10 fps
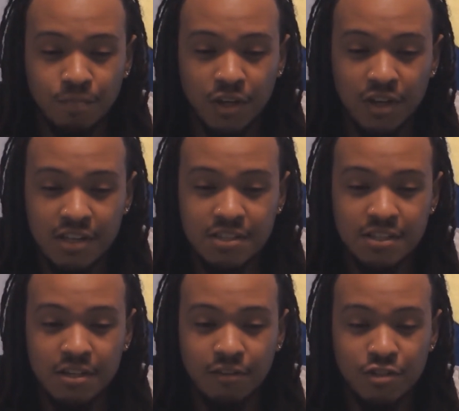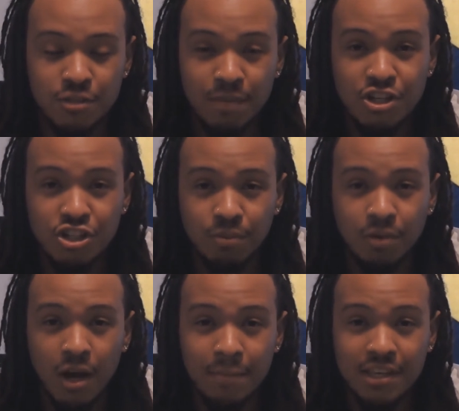a cutscene of a
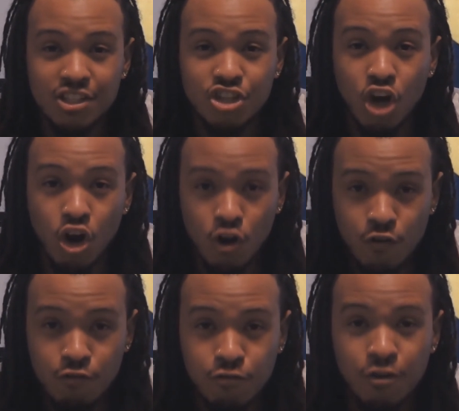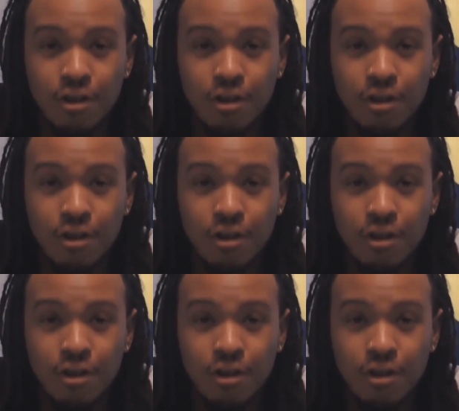spaceship coming into Earth,